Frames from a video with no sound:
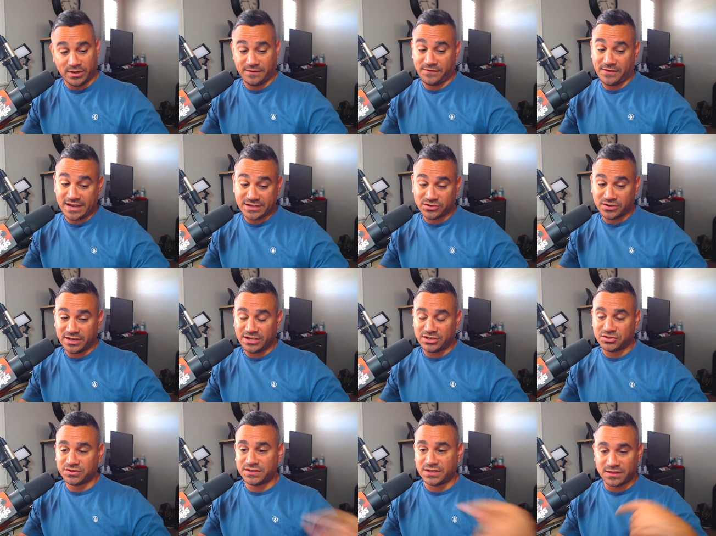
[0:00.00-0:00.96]
And if you guys are
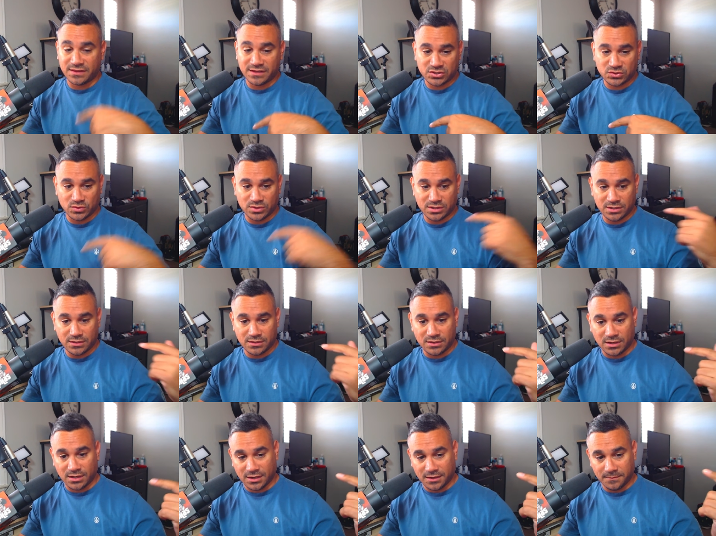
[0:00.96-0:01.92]
interested in this one,
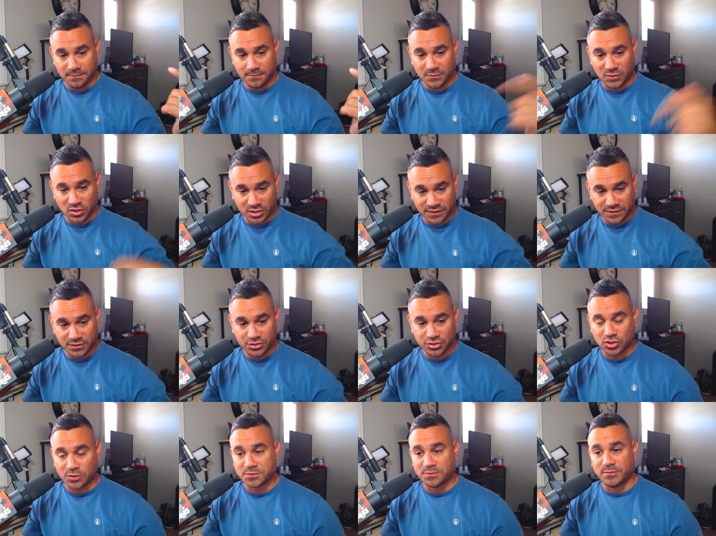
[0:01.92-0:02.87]
um, look in the
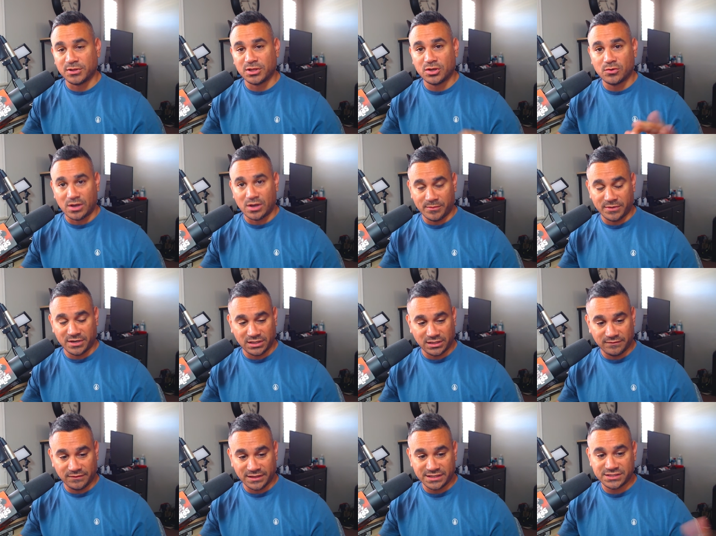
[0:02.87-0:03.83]
description below. I'm going to
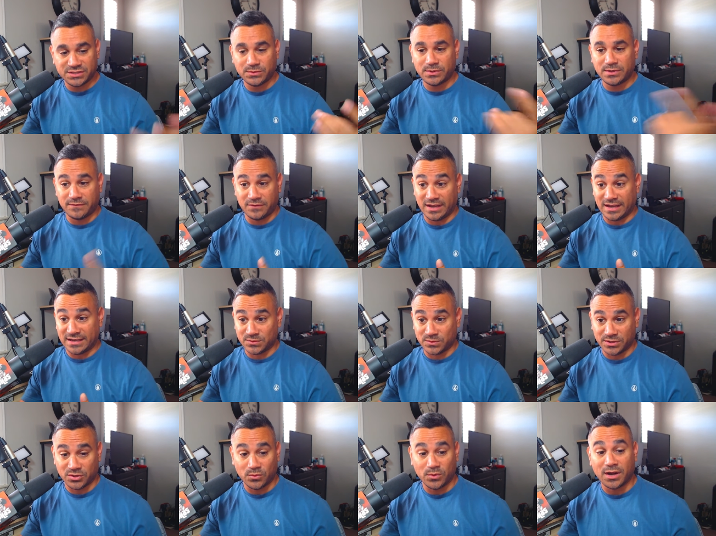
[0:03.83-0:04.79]
leave links to it. If you guys
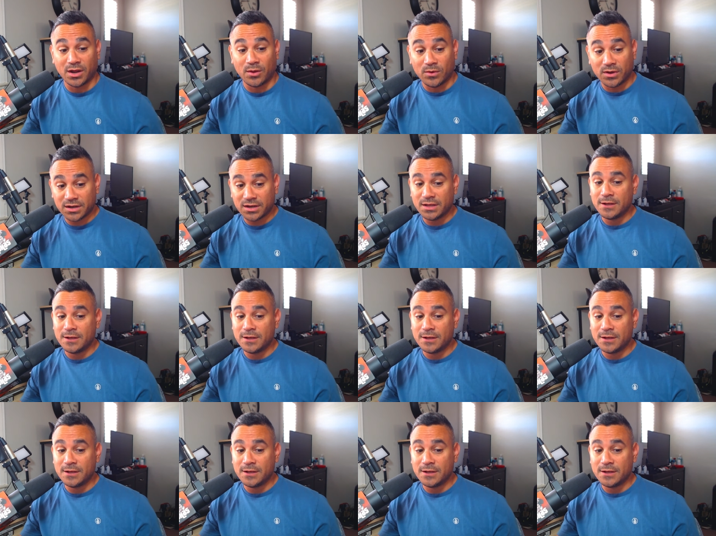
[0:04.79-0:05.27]
want the one I want,